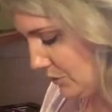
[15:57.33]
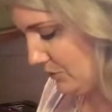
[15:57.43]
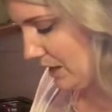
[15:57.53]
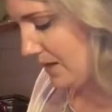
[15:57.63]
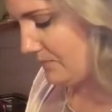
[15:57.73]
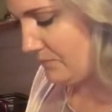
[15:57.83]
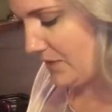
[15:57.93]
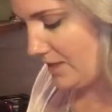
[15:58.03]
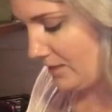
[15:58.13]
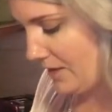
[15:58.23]
you've got
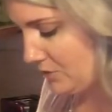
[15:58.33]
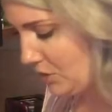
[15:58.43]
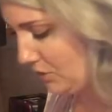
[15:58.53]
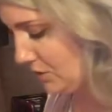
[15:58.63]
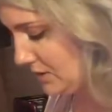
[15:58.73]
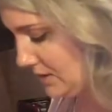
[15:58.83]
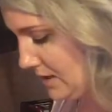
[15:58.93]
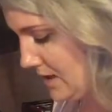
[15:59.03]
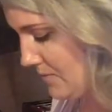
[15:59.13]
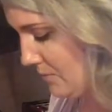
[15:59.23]
then leftovers.
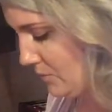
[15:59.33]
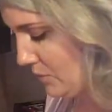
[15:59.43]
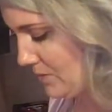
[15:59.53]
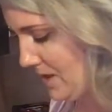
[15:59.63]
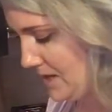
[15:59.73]
One of my